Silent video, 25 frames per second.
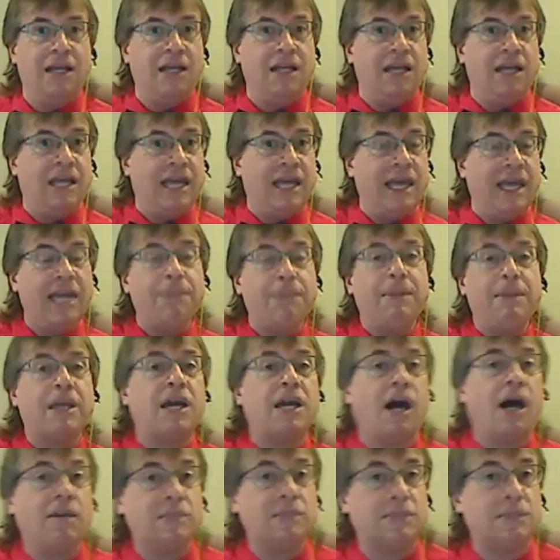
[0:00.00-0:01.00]
it
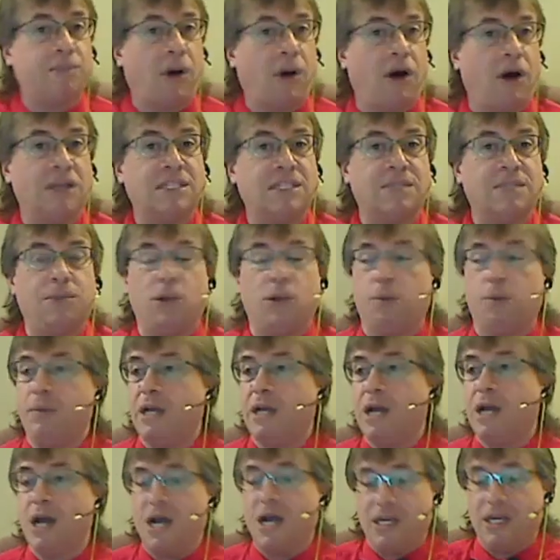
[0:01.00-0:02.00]
becomes possible
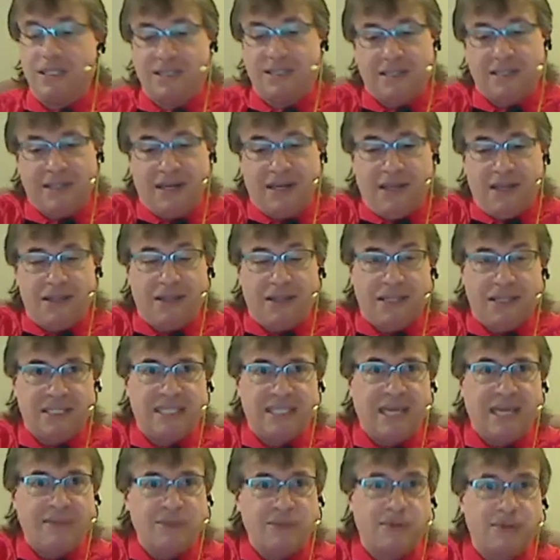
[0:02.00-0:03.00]
because the
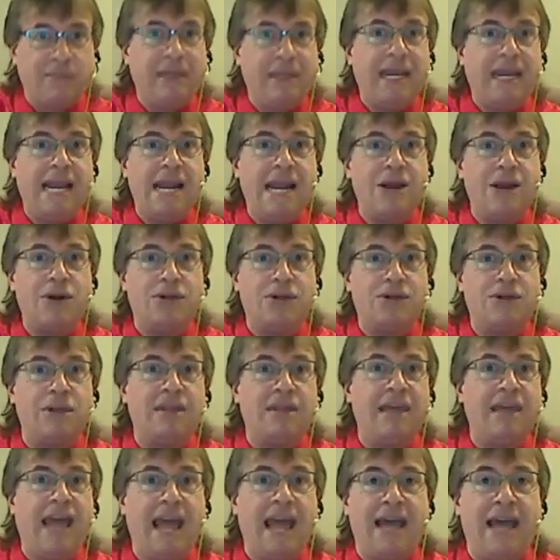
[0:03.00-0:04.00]
steps from here to
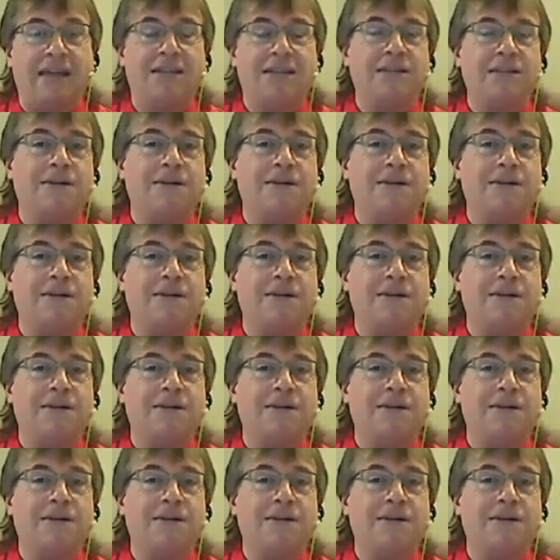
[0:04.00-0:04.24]
then